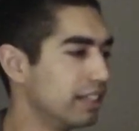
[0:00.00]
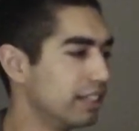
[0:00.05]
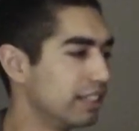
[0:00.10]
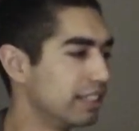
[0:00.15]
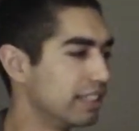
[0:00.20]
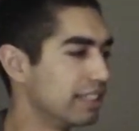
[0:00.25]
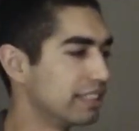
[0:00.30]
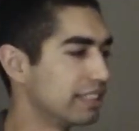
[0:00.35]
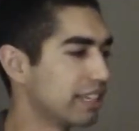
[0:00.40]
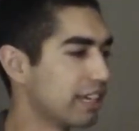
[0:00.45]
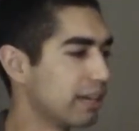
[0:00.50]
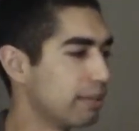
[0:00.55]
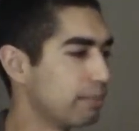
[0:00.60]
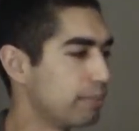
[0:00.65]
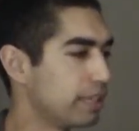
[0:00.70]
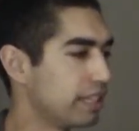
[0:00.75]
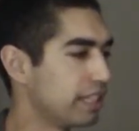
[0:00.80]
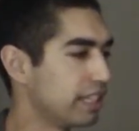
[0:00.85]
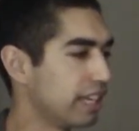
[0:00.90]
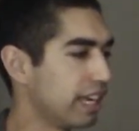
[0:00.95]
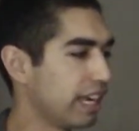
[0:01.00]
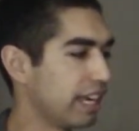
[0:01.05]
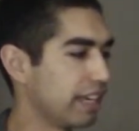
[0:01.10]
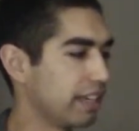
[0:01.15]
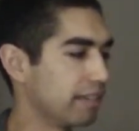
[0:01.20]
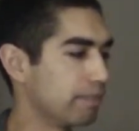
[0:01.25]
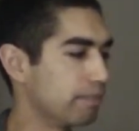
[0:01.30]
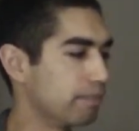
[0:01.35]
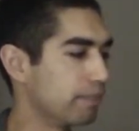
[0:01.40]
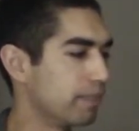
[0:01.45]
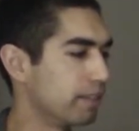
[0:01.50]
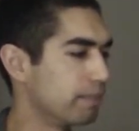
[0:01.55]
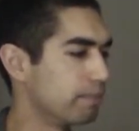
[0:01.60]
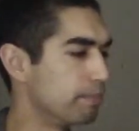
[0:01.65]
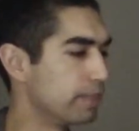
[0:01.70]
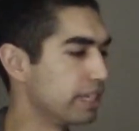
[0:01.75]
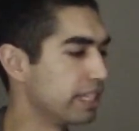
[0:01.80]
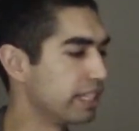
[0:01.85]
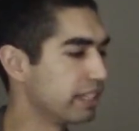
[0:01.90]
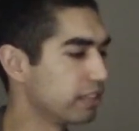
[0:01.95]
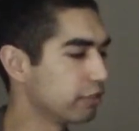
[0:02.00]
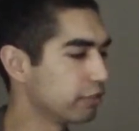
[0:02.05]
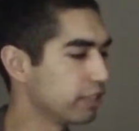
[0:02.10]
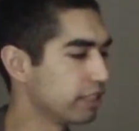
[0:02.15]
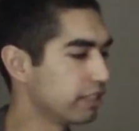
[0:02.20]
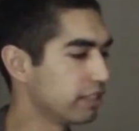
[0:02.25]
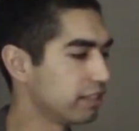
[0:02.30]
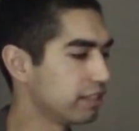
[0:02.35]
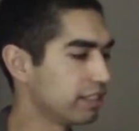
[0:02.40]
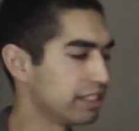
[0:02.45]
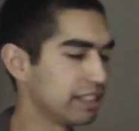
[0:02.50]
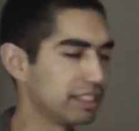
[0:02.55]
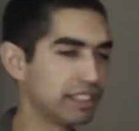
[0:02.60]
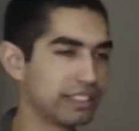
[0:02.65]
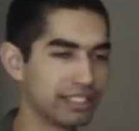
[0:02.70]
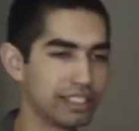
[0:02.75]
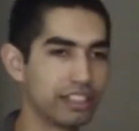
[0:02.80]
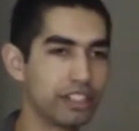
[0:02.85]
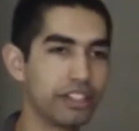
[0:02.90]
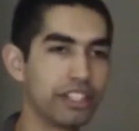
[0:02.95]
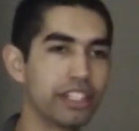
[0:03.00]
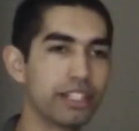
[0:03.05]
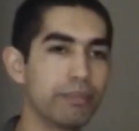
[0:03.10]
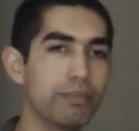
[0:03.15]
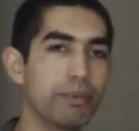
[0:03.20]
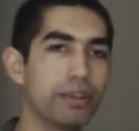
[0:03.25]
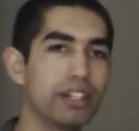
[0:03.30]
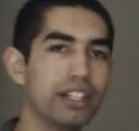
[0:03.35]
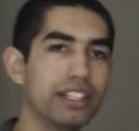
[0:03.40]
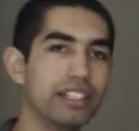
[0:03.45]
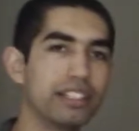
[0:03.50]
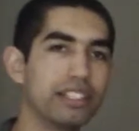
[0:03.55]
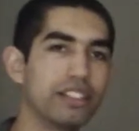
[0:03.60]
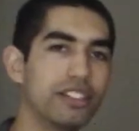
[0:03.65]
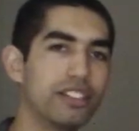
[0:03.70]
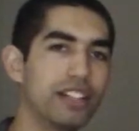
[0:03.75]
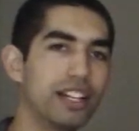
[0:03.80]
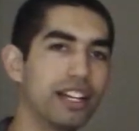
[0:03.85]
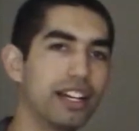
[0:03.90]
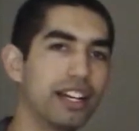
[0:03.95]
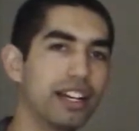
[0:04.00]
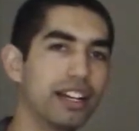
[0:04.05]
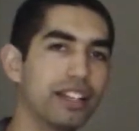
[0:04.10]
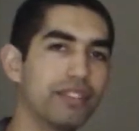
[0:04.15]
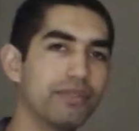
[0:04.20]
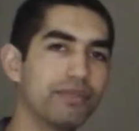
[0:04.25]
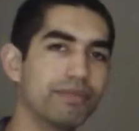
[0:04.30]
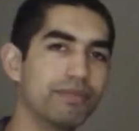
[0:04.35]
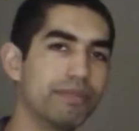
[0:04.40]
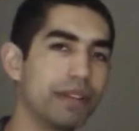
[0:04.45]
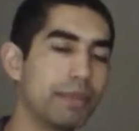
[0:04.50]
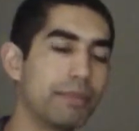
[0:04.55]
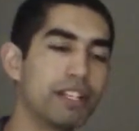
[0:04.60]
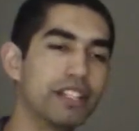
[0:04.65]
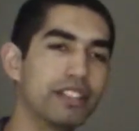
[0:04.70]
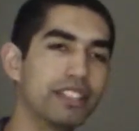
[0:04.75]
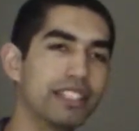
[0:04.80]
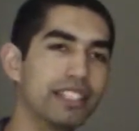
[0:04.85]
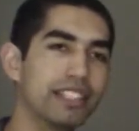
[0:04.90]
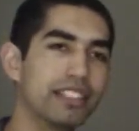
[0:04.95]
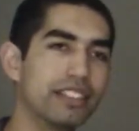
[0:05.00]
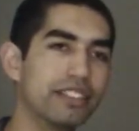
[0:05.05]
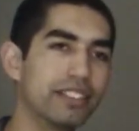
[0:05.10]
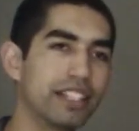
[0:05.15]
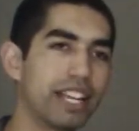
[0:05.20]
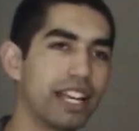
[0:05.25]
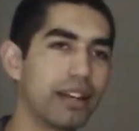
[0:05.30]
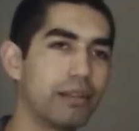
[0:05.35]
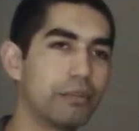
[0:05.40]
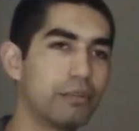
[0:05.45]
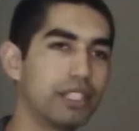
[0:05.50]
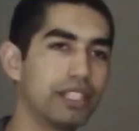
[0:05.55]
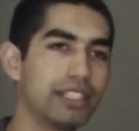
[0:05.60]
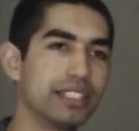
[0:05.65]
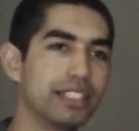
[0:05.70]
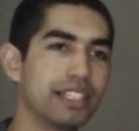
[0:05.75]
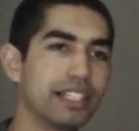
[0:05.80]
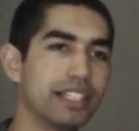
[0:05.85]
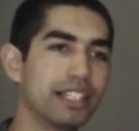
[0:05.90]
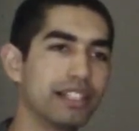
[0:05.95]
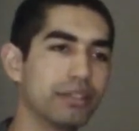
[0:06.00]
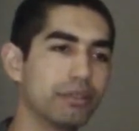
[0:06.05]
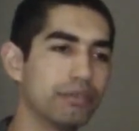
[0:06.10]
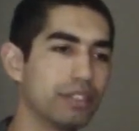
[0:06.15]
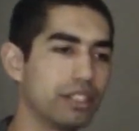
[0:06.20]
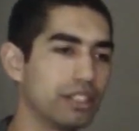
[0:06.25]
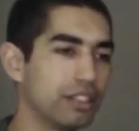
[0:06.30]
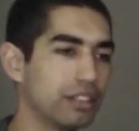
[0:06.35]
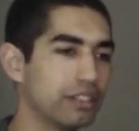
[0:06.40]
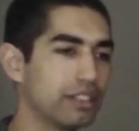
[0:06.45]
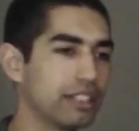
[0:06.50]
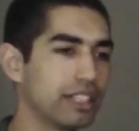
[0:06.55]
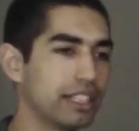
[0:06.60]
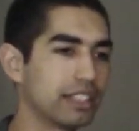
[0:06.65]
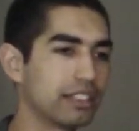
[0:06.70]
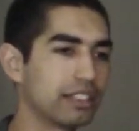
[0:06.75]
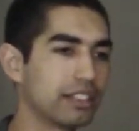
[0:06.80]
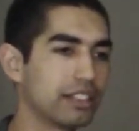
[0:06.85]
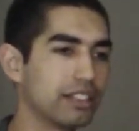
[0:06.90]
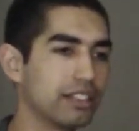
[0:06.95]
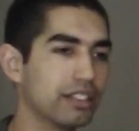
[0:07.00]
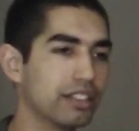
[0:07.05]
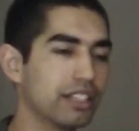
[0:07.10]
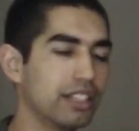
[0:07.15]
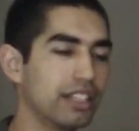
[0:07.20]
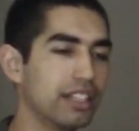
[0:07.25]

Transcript: This is going to be a media reader, so you can put in your uh, maybe your digital cameras. Uh, what are those things called?